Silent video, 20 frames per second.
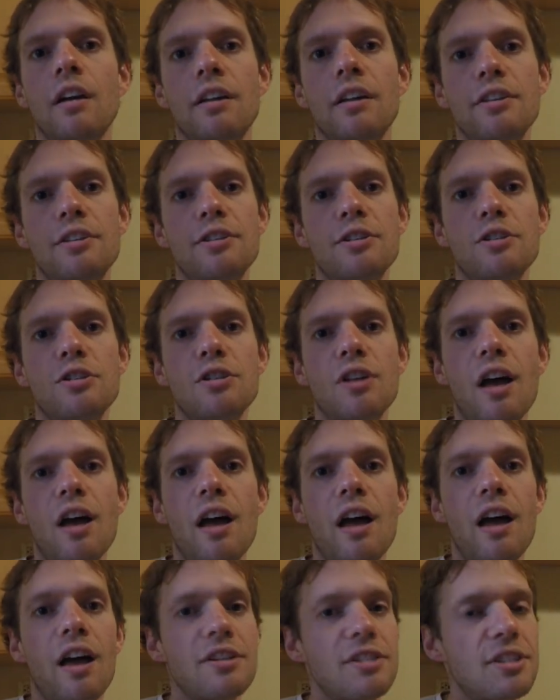This is
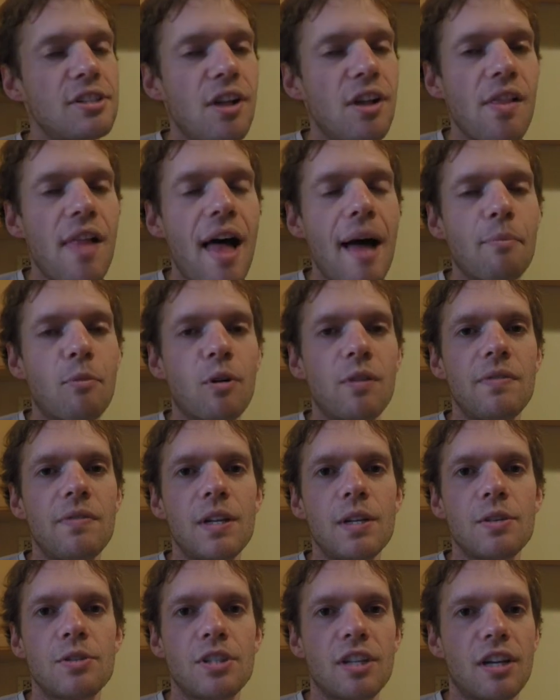uh, still a lot more
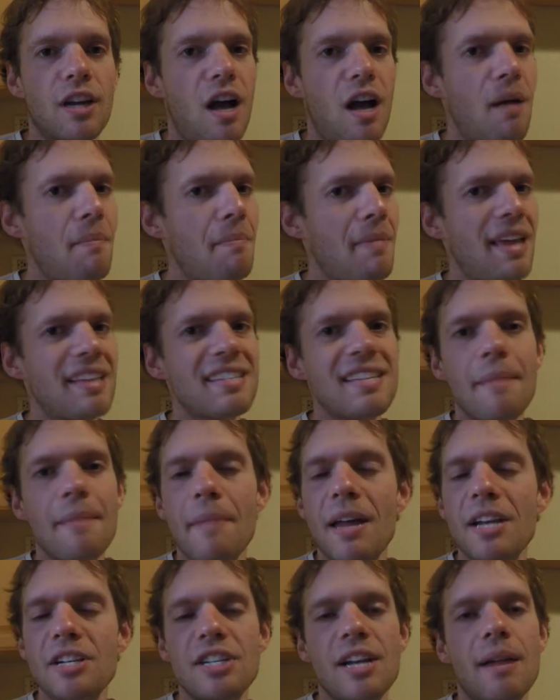videos to come. As I
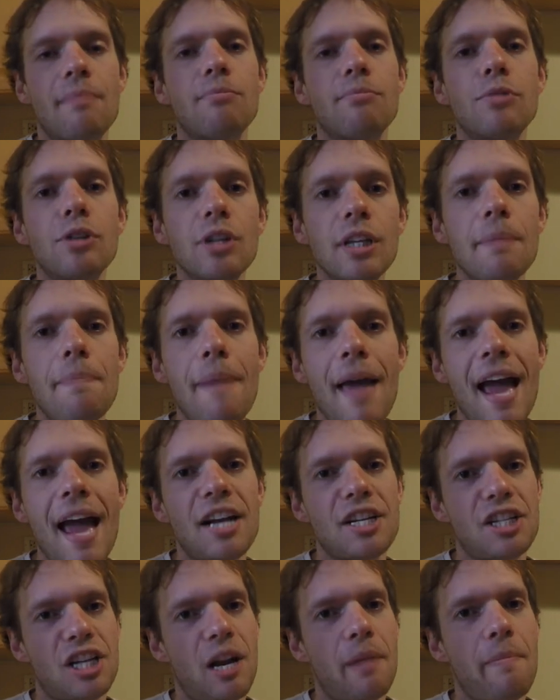mentioned, I'm really
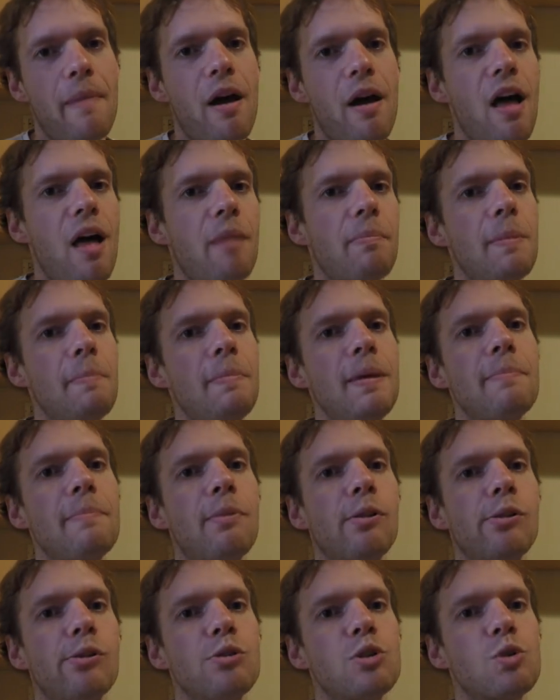passionate about helping
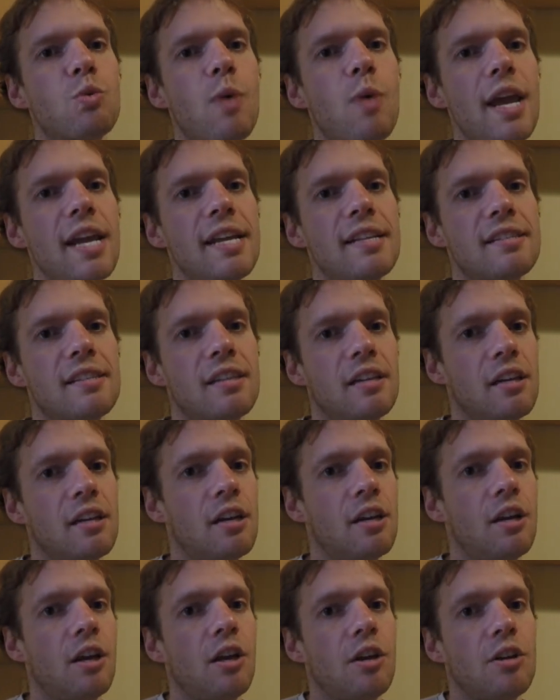people lose weight.
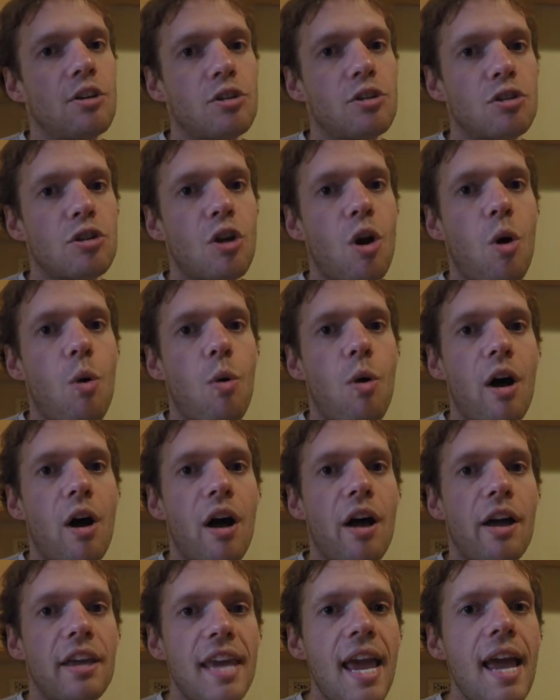So
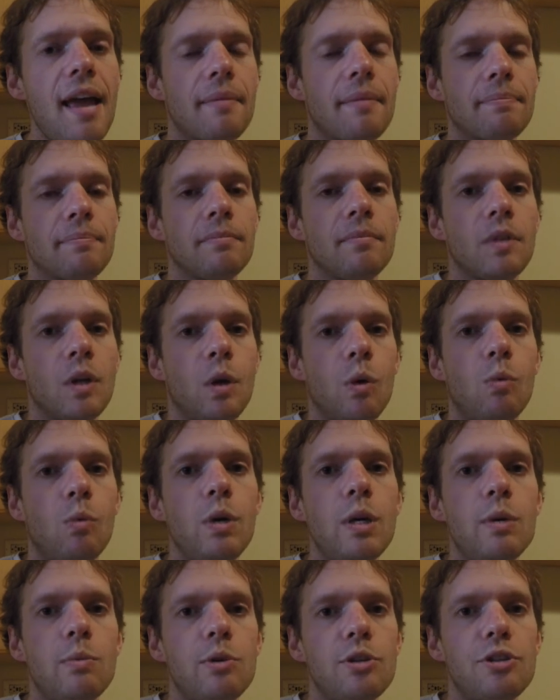uh, yeah,
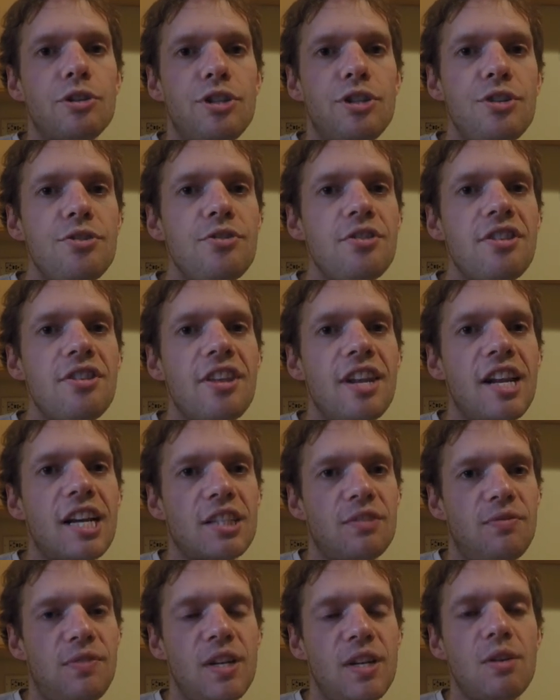we will see you in the
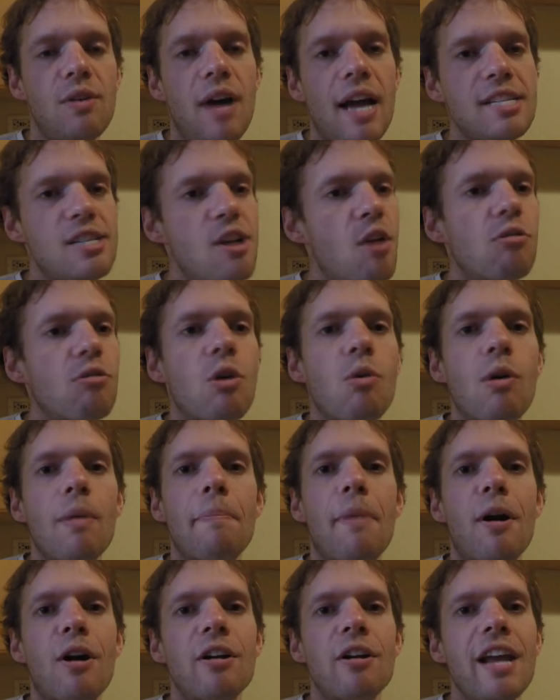next video. I don't know what
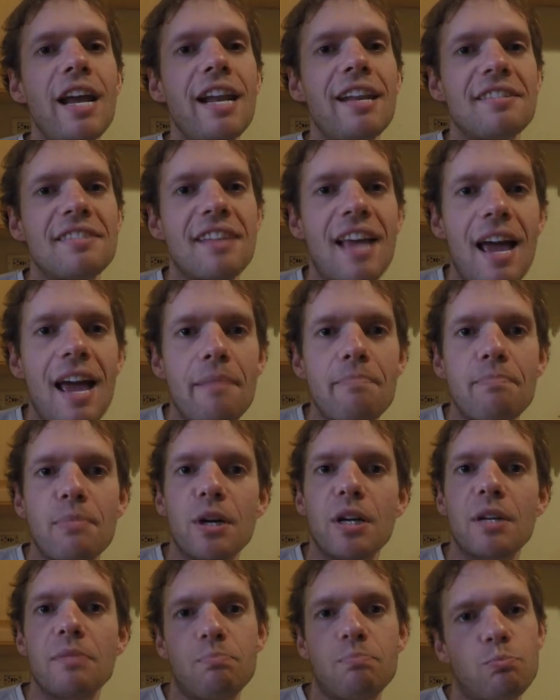part 8 is on,
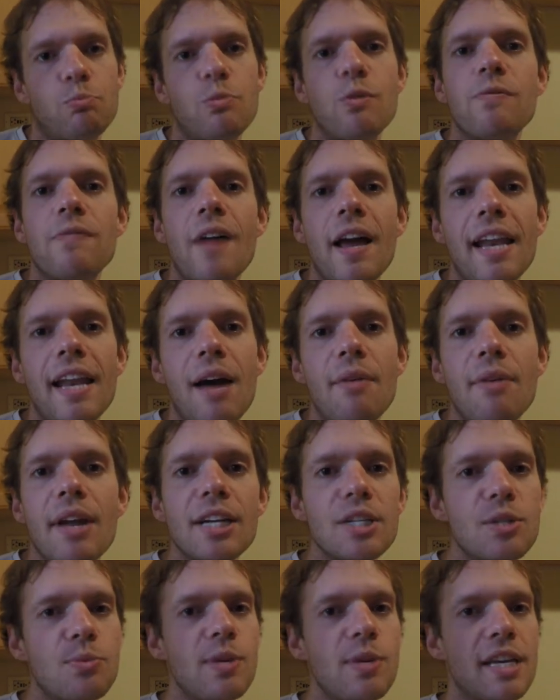but we'll find out
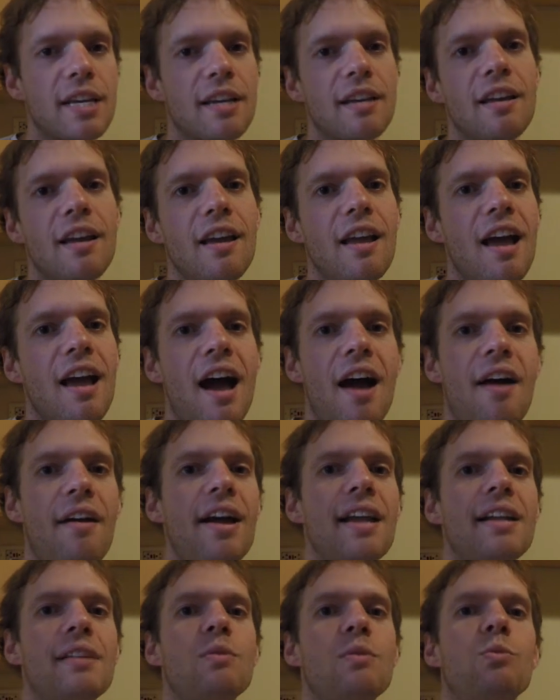next week. All
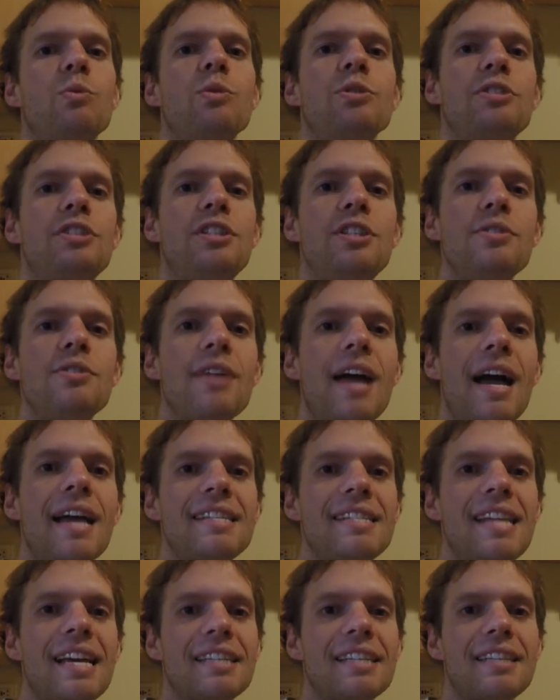right, we'll see you
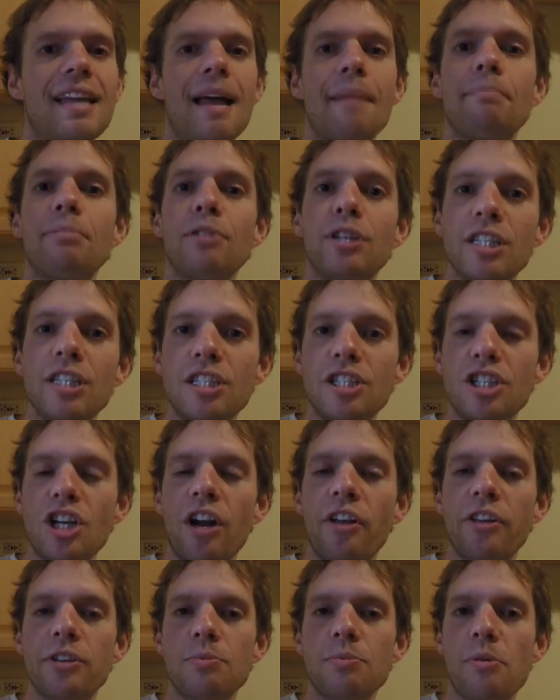guys next time. Please
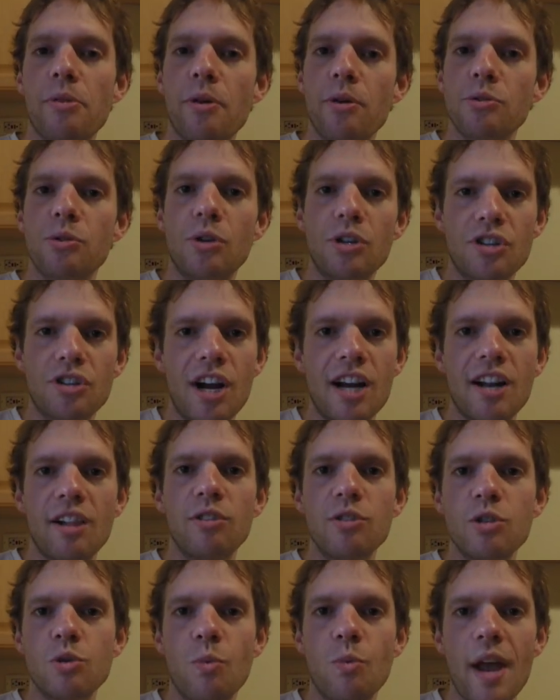share this with those who are trying to
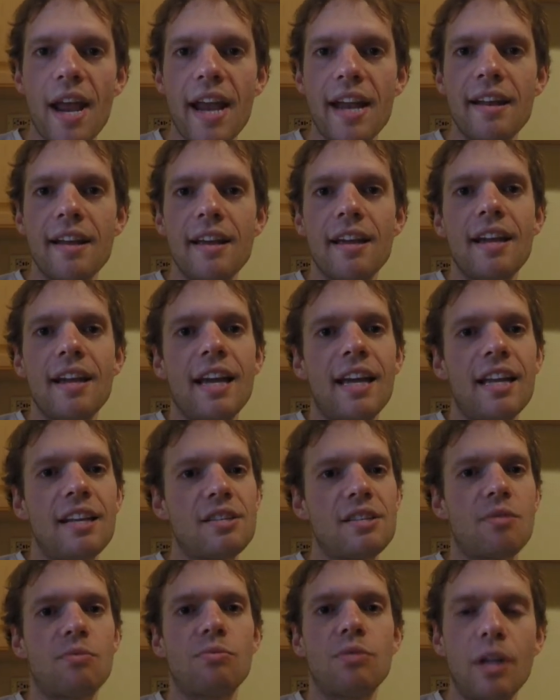lose weight. It
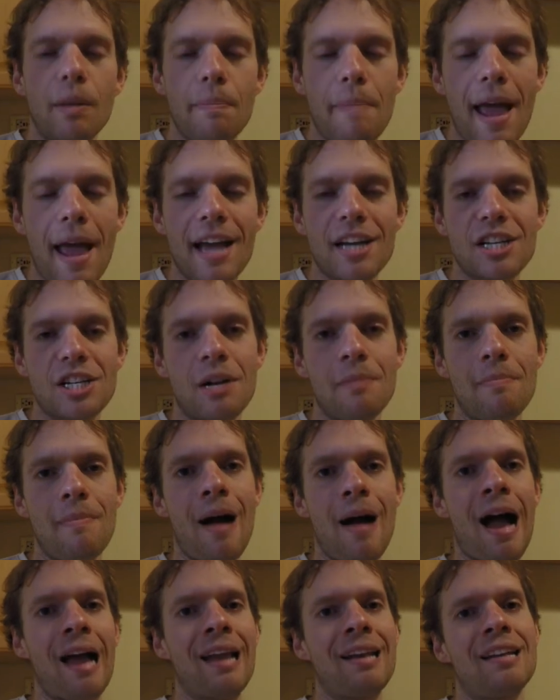is a real passion of
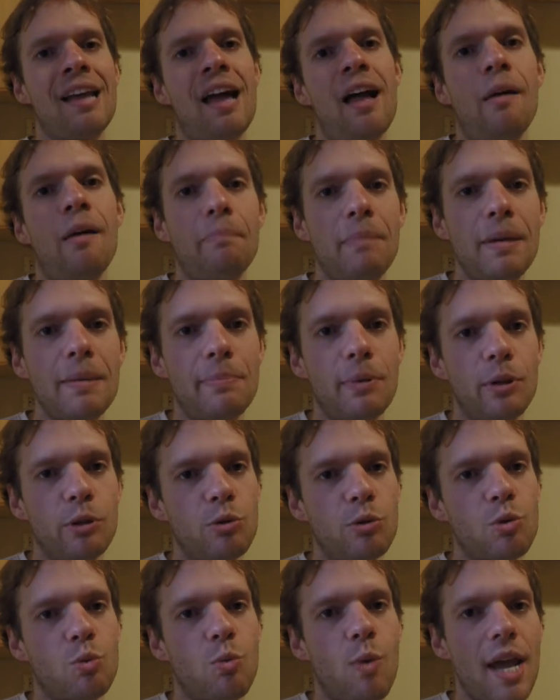mine to help people
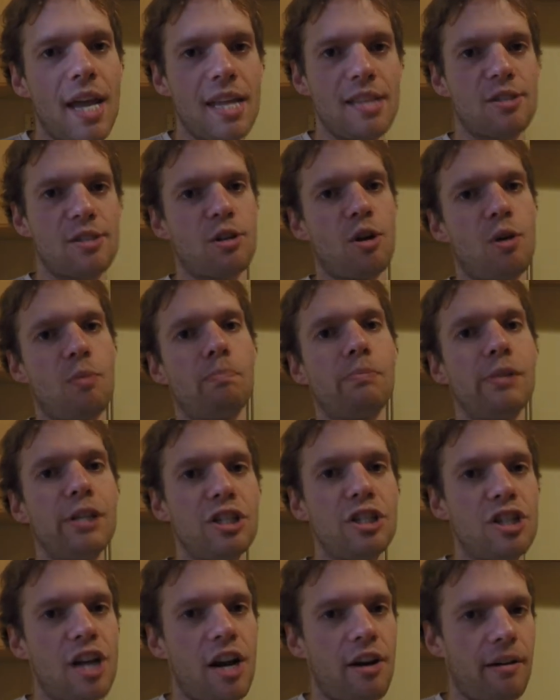lose weight, so
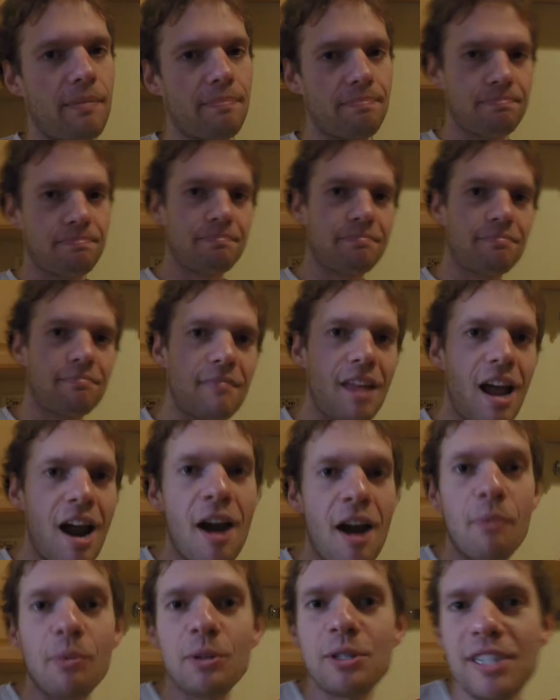please share it.
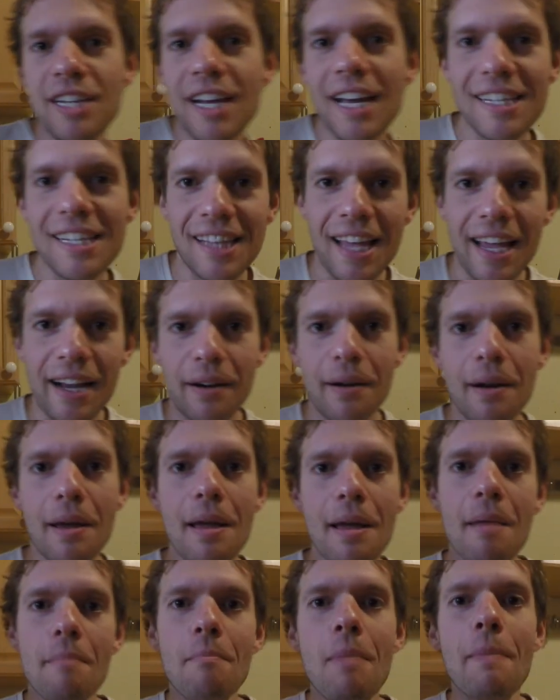All right, we'll see you guys later.
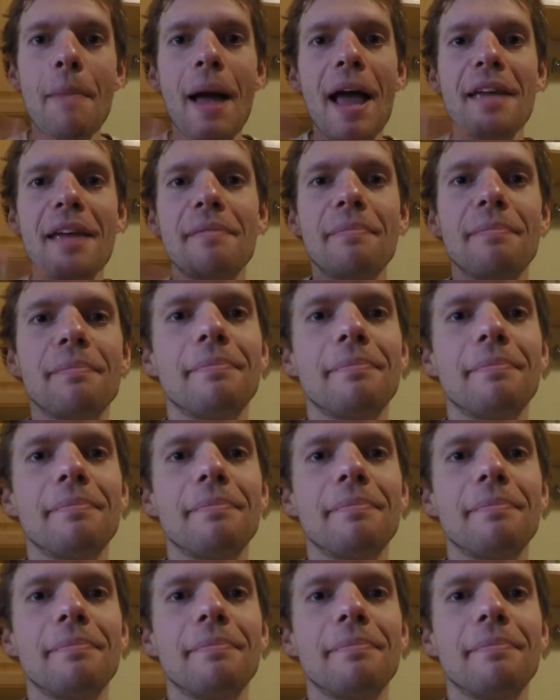Bye-bye.